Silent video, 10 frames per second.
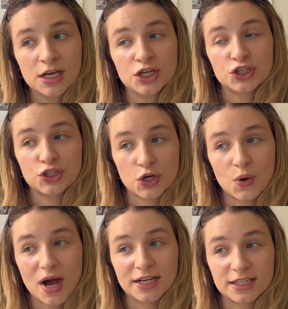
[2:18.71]

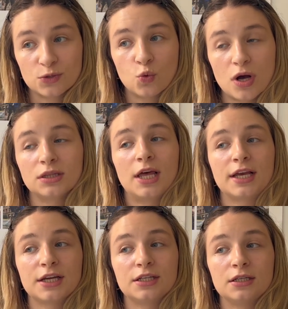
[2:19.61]
so I did want
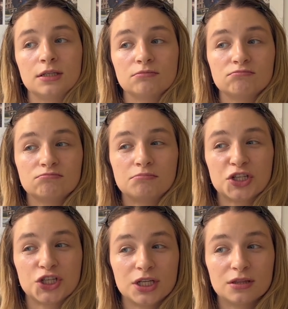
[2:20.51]
a
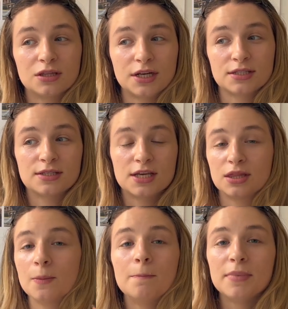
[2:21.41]
machine that is in
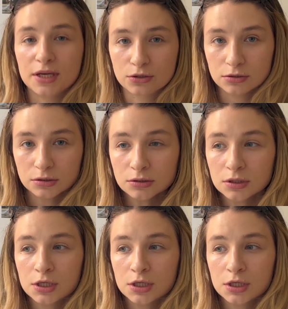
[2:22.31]
the middle,